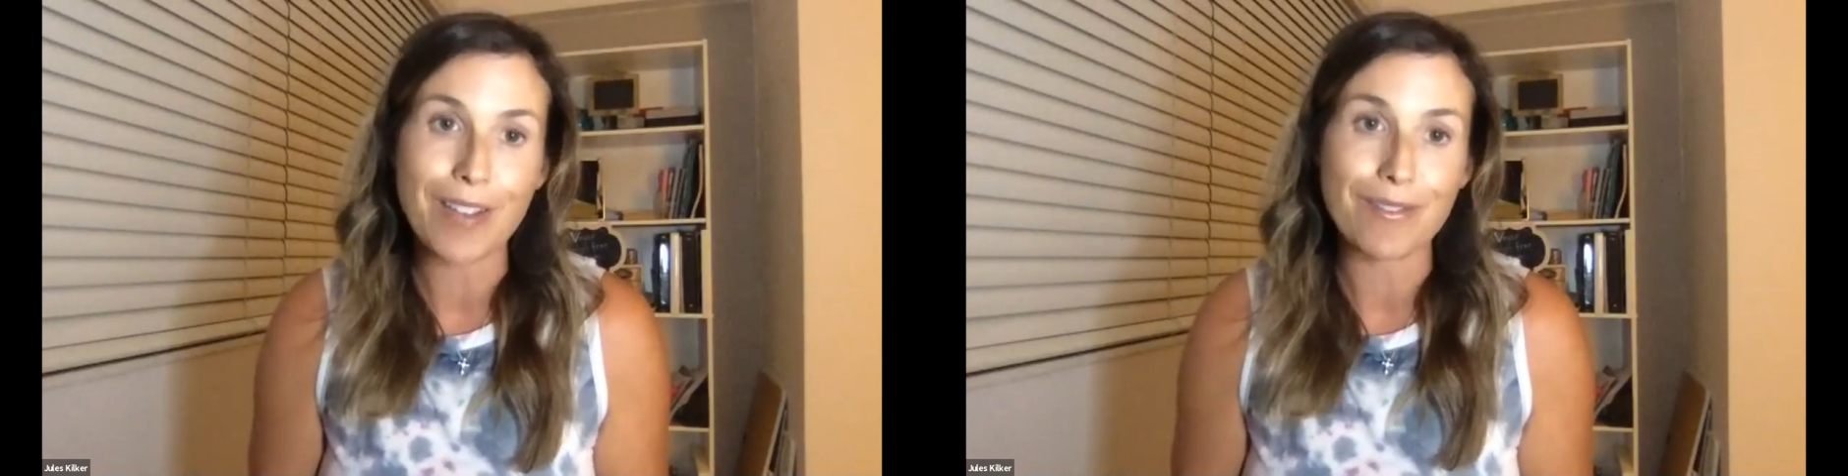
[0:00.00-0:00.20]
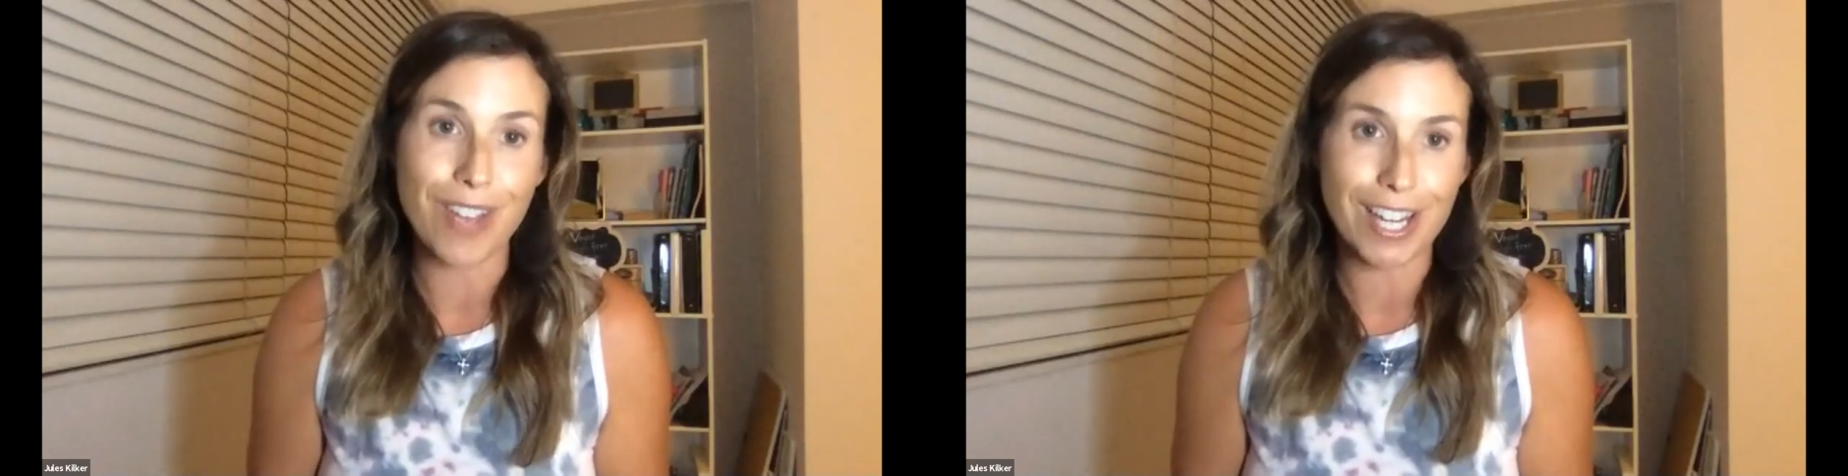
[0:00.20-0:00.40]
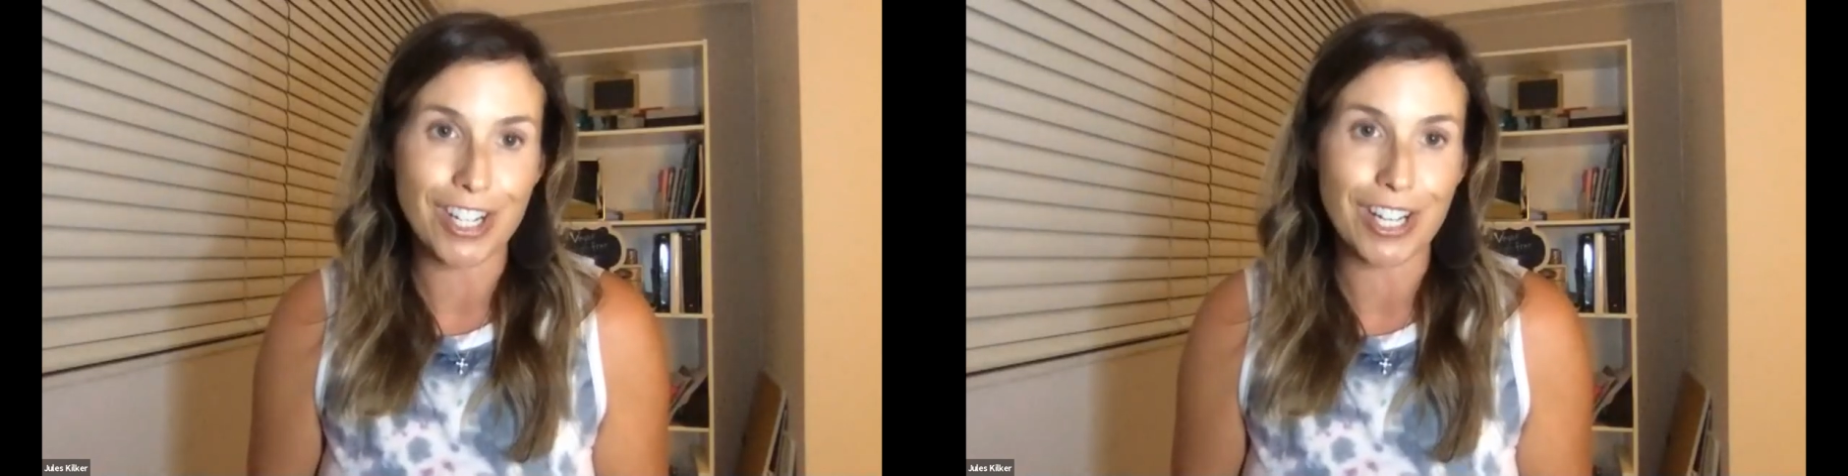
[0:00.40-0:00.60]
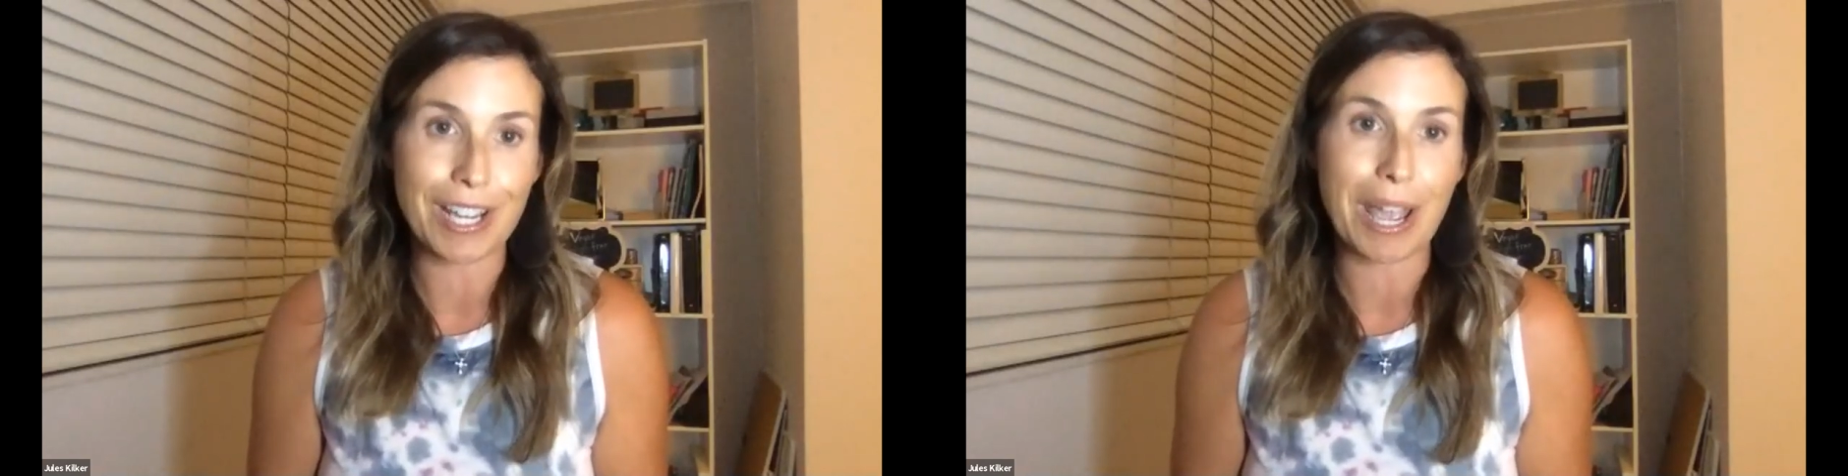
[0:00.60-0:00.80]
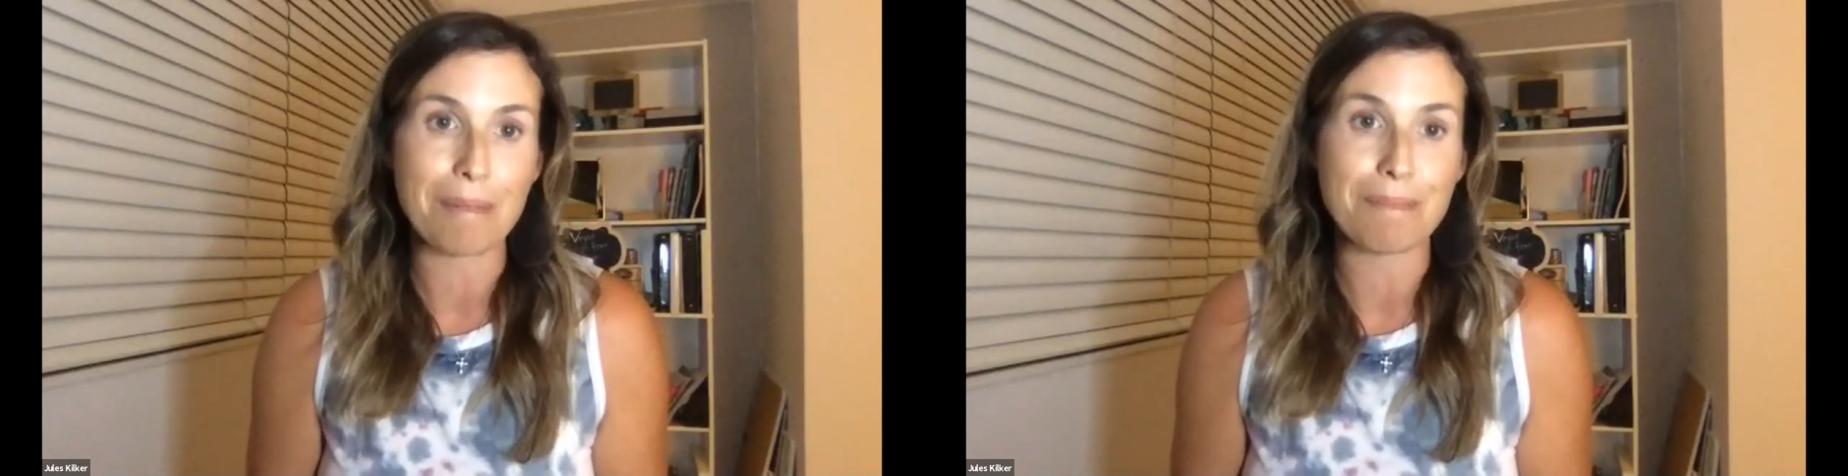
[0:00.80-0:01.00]

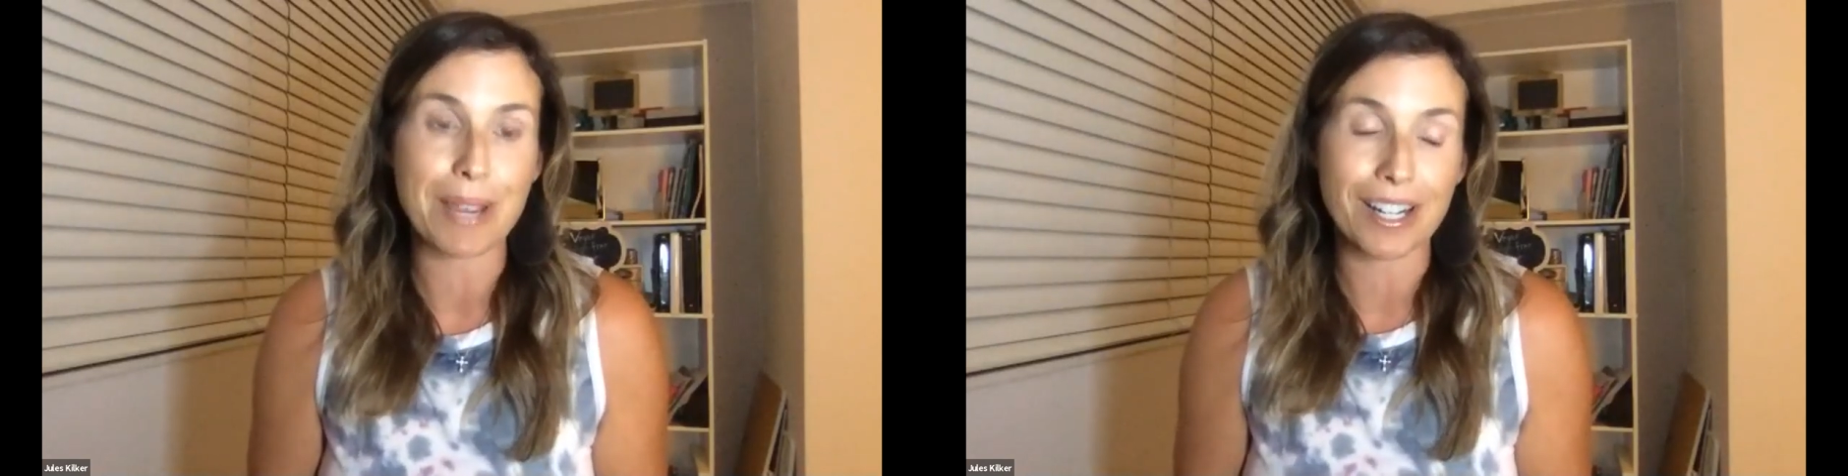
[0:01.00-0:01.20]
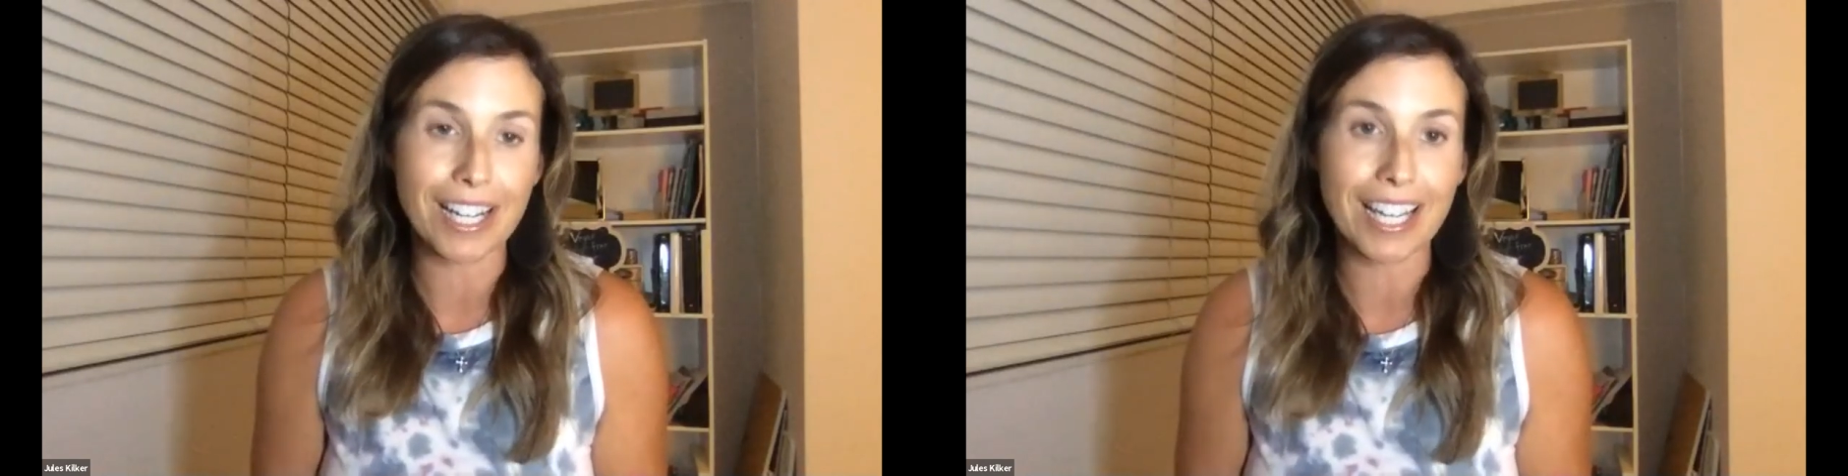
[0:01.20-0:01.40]
veggie, berry